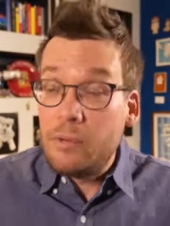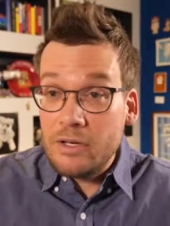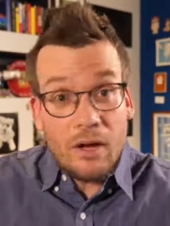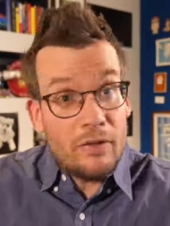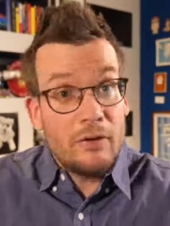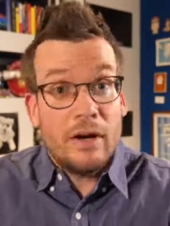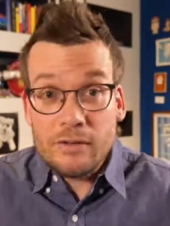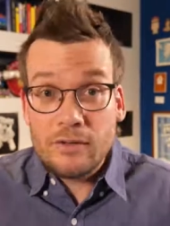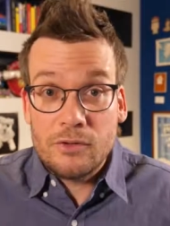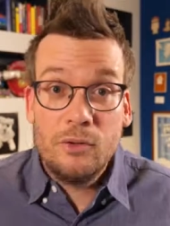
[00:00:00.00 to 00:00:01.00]
but
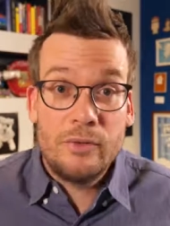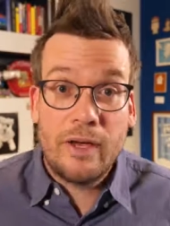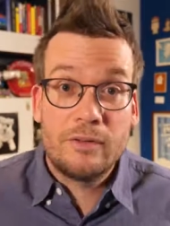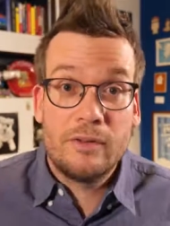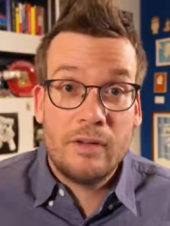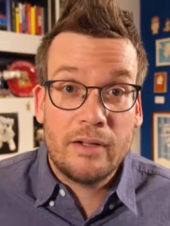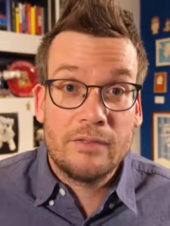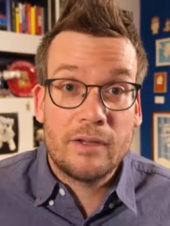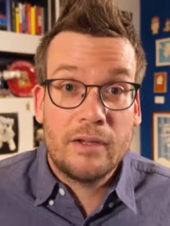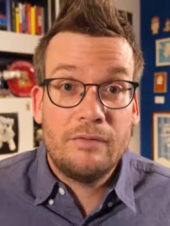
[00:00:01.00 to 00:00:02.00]
nonetheless, a two thousand nine
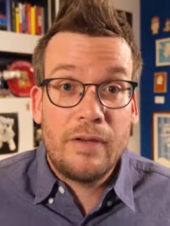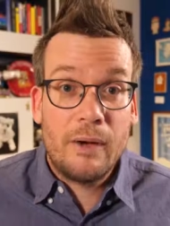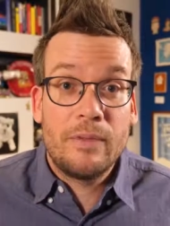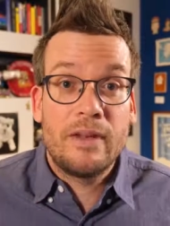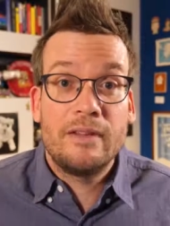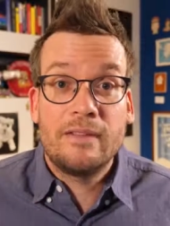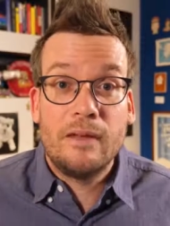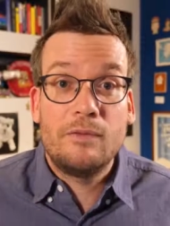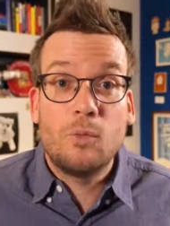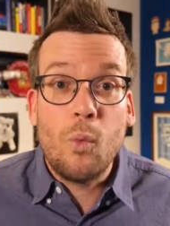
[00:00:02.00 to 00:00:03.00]
study found that it
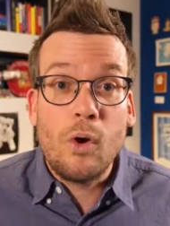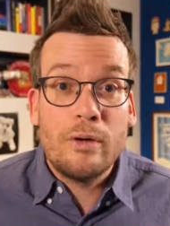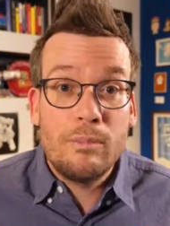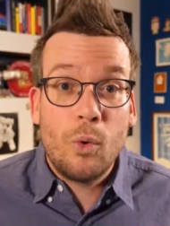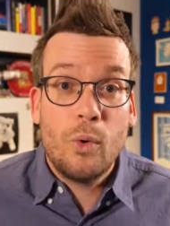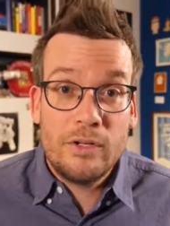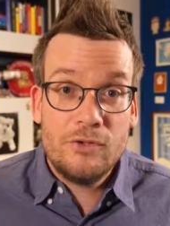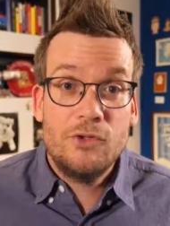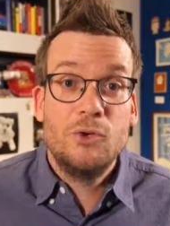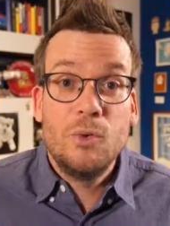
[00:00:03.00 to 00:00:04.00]
saved one
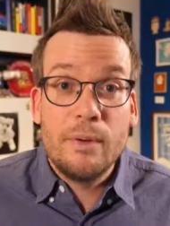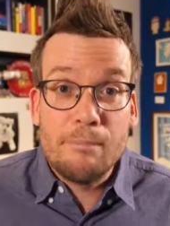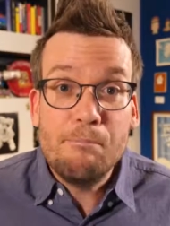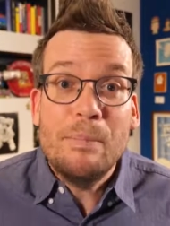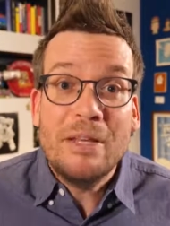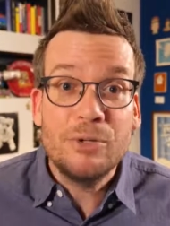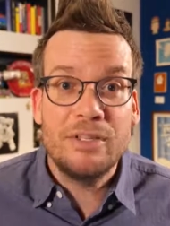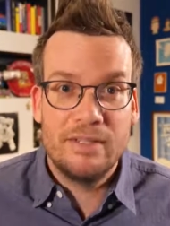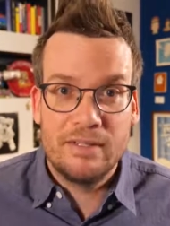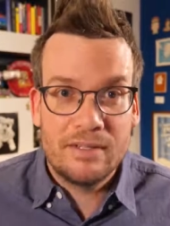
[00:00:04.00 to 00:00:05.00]
point two
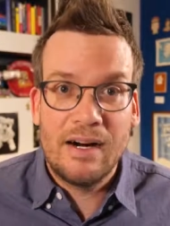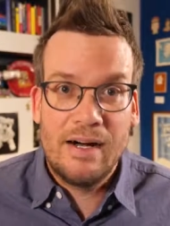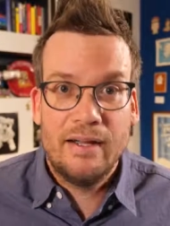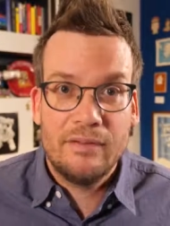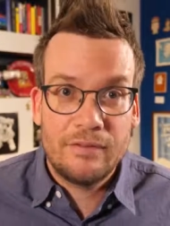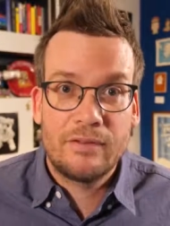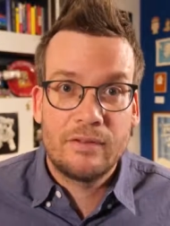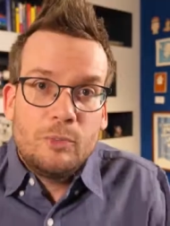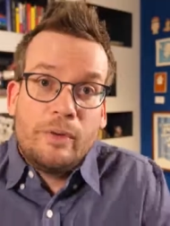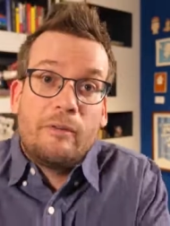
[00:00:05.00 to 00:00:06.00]
million lives.
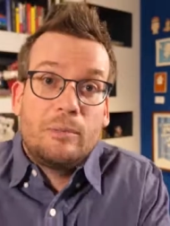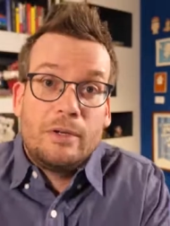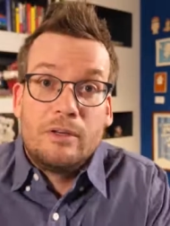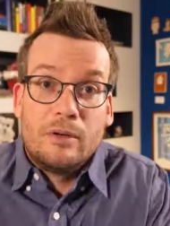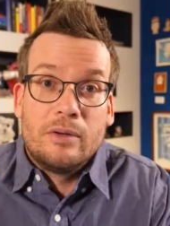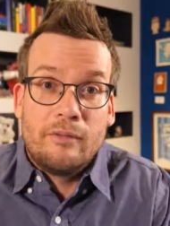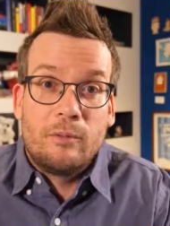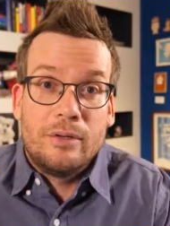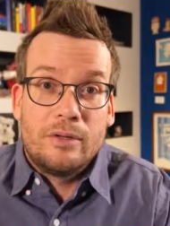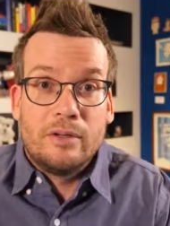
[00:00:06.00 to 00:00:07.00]
You probably don't have a
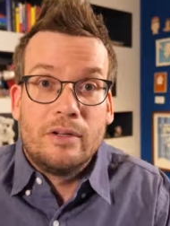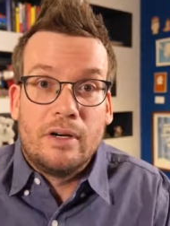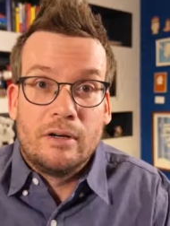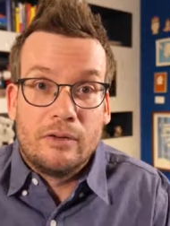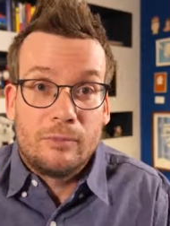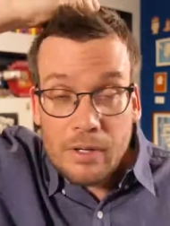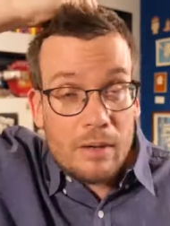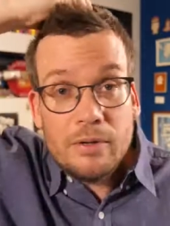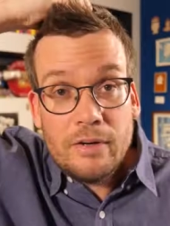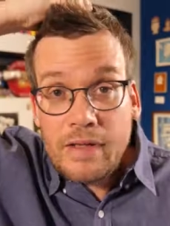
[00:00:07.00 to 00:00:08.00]
billion dollars, but
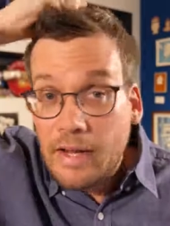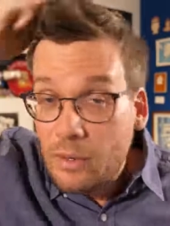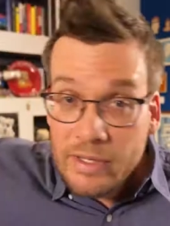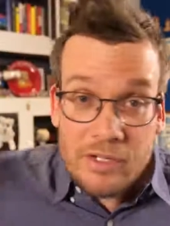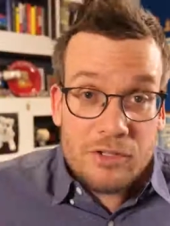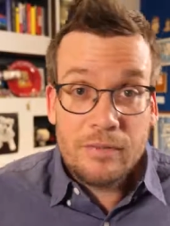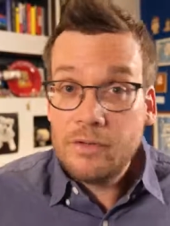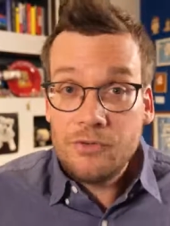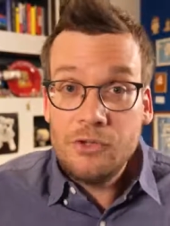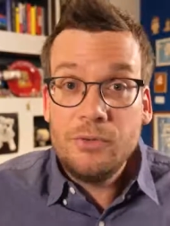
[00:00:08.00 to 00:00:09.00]
I believe that how each of
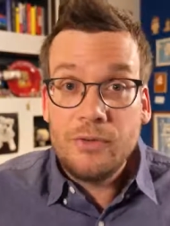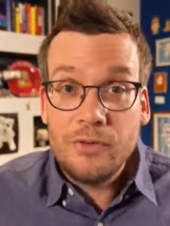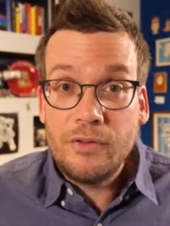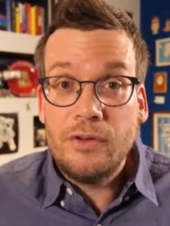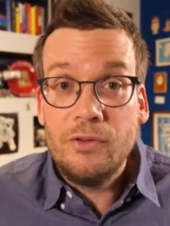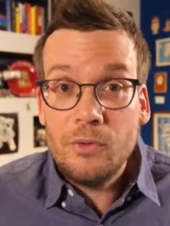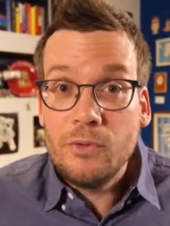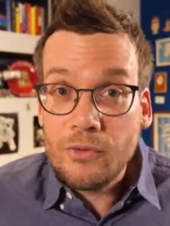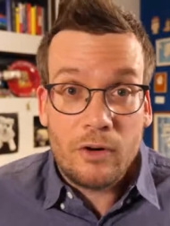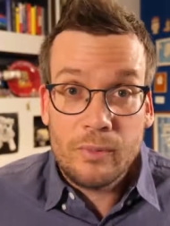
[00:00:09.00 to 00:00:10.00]
us chooses to
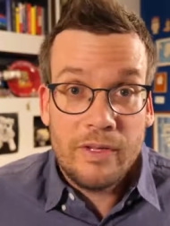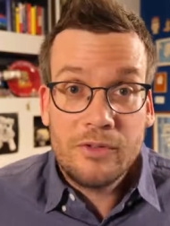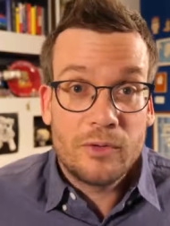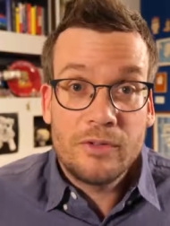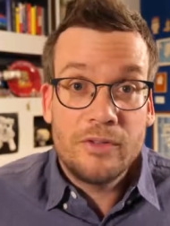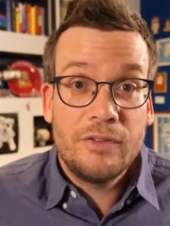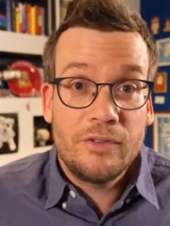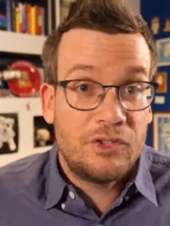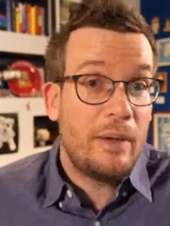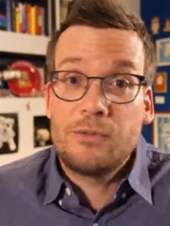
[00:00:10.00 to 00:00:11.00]
use our resources
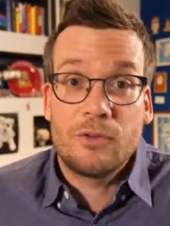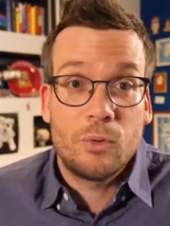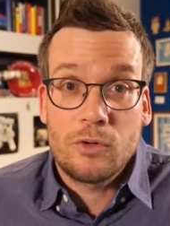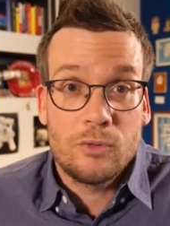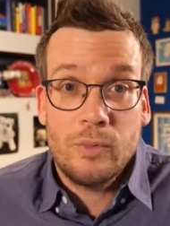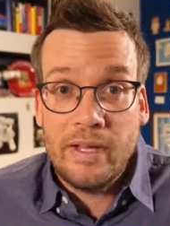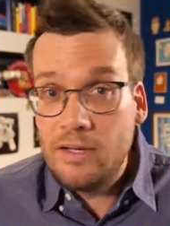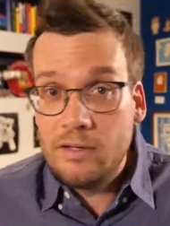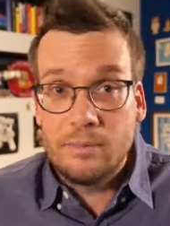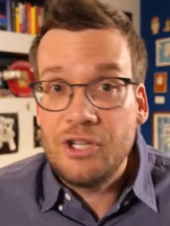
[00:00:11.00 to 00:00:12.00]
shapes the world we
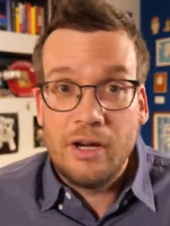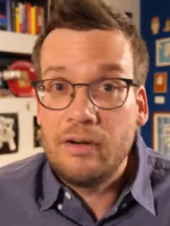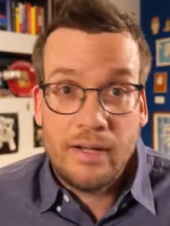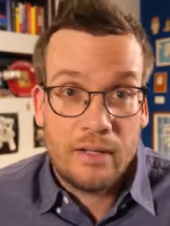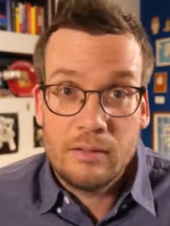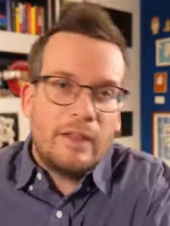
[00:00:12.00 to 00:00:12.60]
end up sharing.